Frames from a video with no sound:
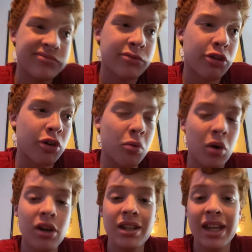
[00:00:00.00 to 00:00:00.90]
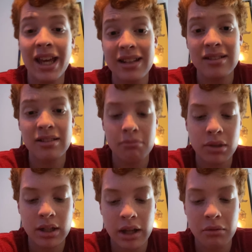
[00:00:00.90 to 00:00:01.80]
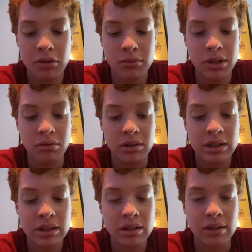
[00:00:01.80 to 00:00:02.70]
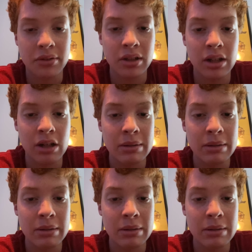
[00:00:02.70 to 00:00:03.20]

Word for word: Don't know what yet, but I will be doing stuff on there.